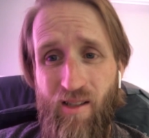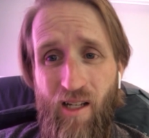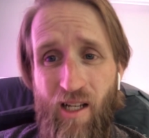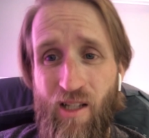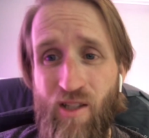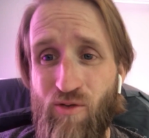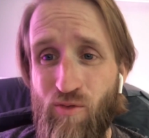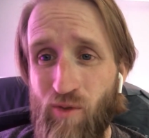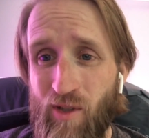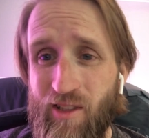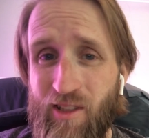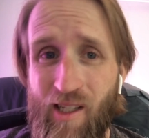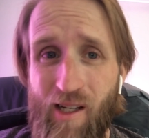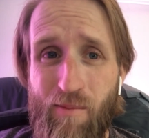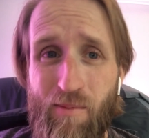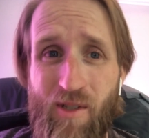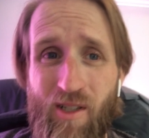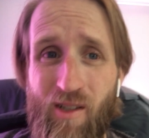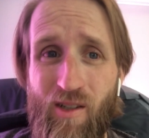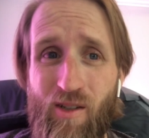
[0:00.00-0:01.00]
It's really
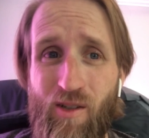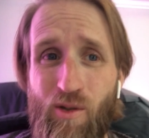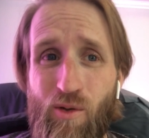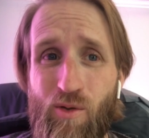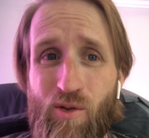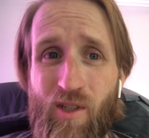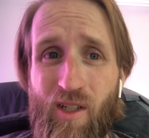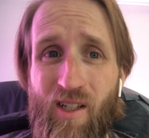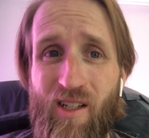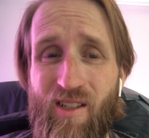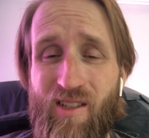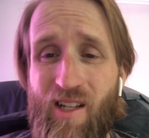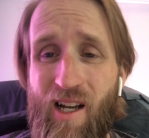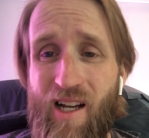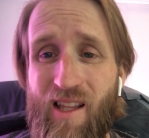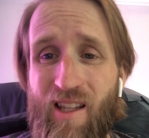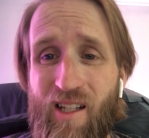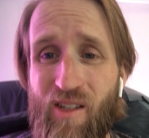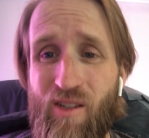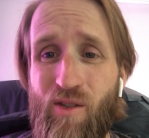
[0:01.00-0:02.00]
up to you to
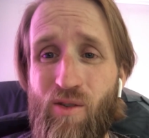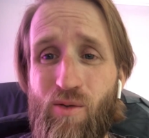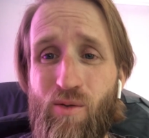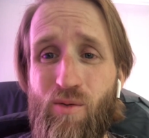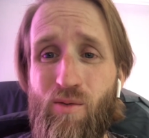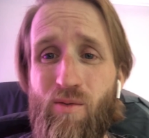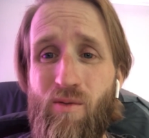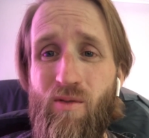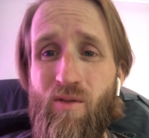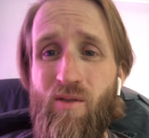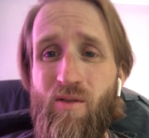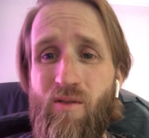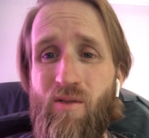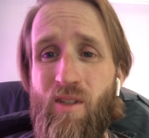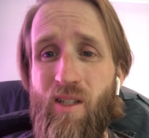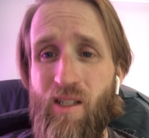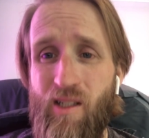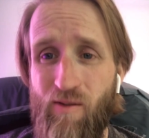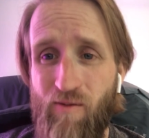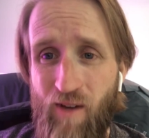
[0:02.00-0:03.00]
decide that you
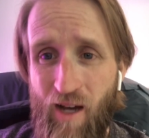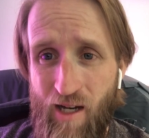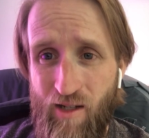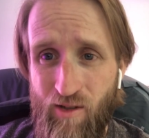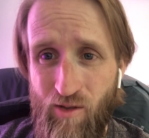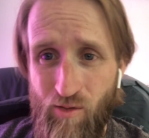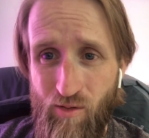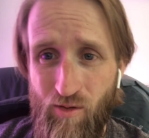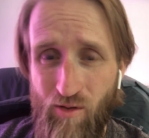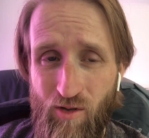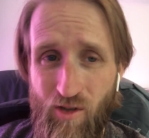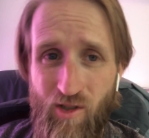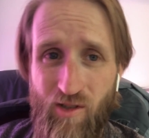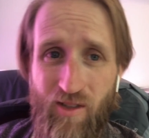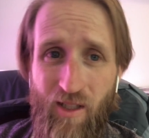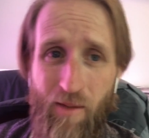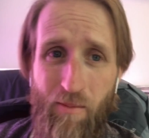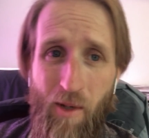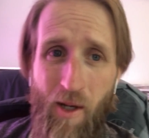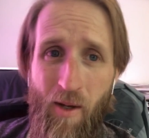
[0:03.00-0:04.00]
need to value your
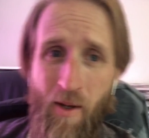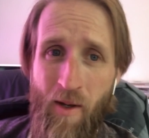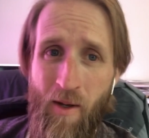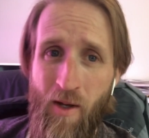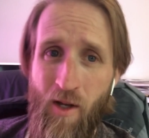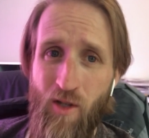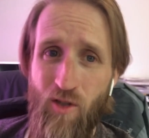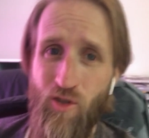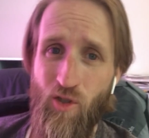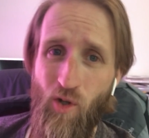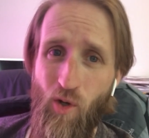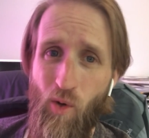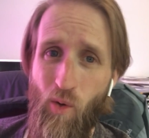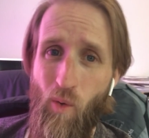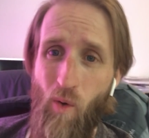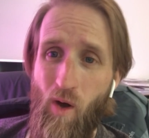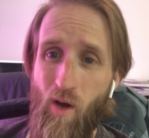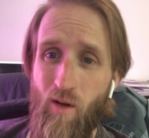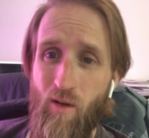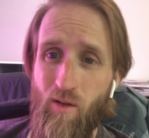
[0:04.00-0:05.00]
sleep.
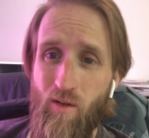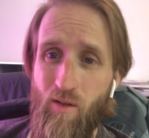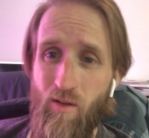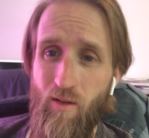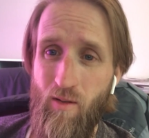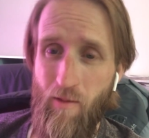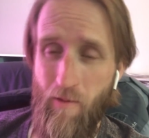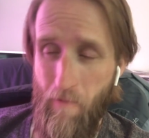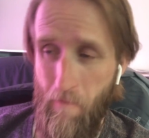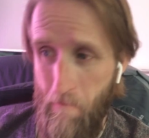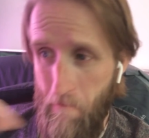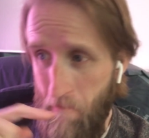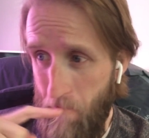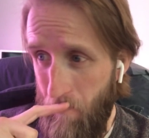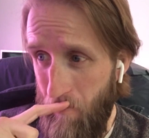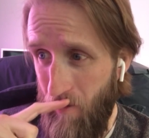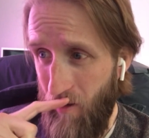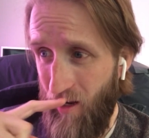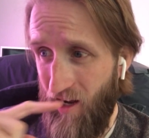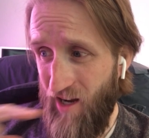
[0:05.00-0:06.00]
So
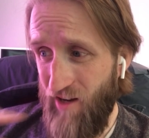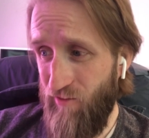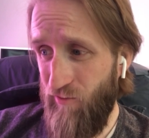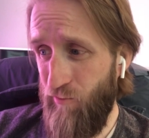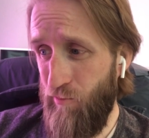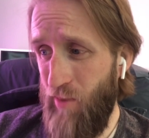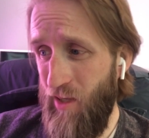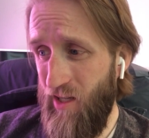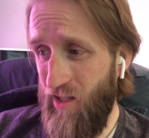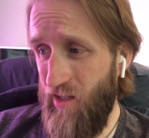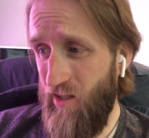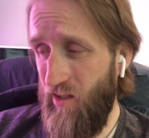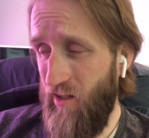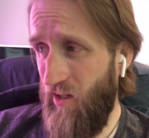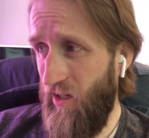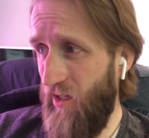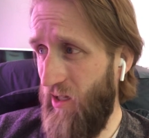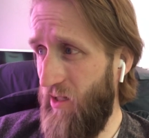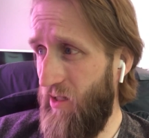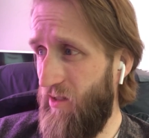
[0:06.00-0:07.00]
I've been
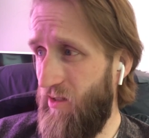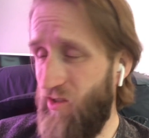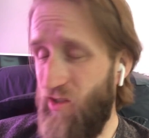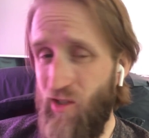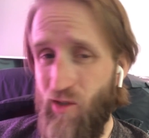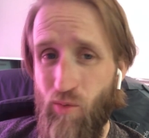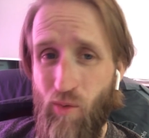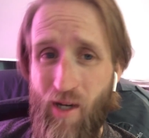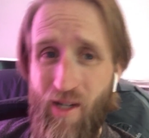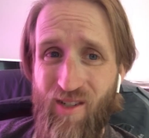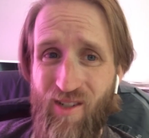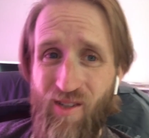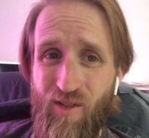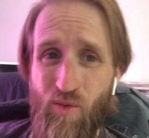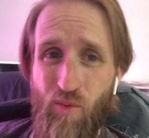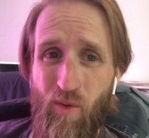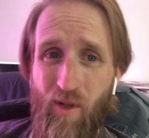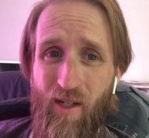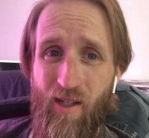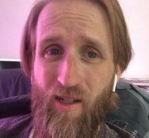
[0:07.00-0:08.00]
in
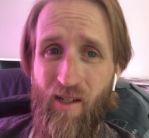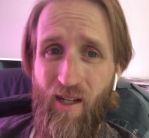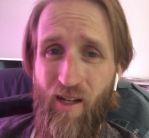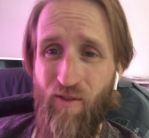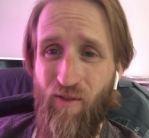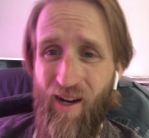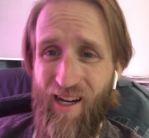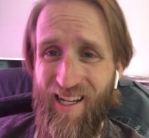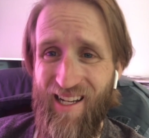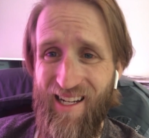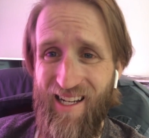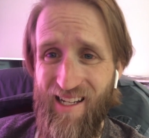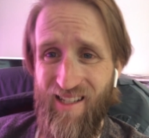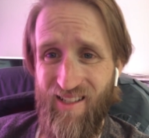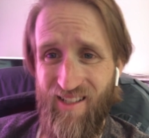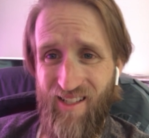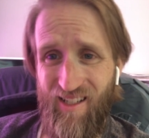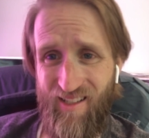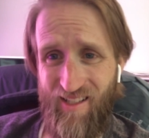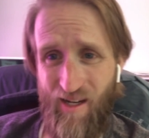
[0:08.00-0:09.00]
situations where if I can get
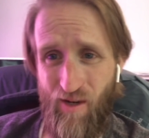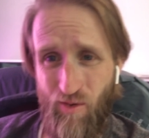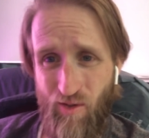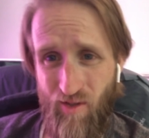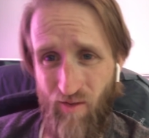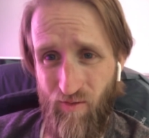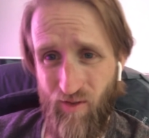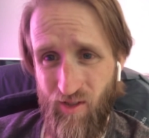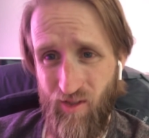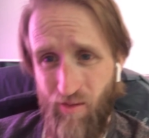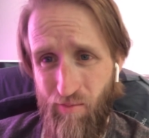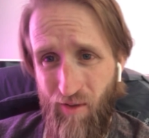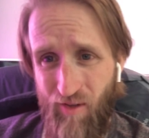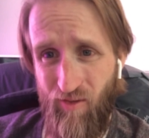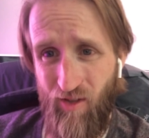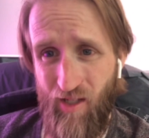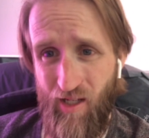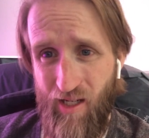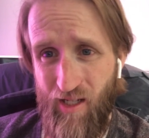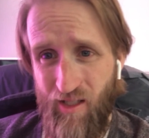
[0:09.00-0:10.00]
6 hours of sleep
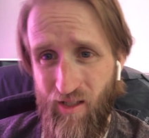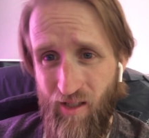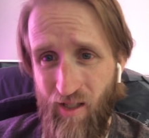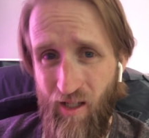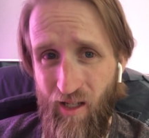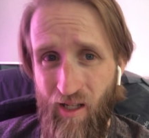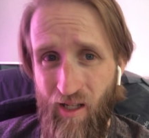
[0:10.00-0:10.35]
every night,